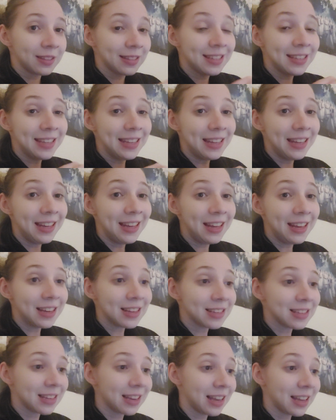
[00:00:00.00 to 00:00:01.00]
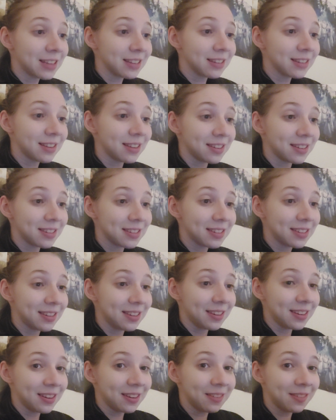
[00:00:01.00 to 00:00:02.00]
TE is against us,
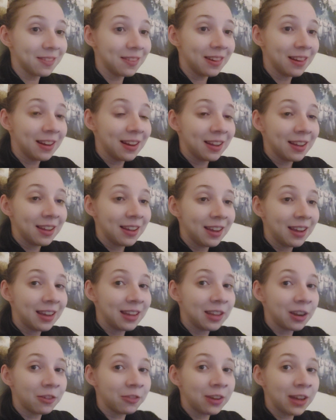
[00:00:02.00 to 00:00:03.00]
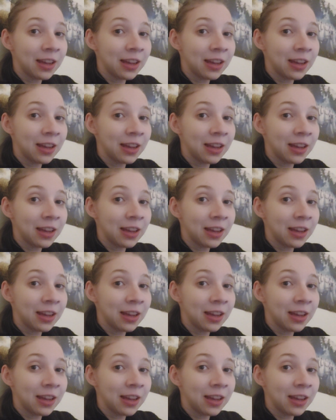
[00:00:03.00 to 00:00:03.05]
you know, and our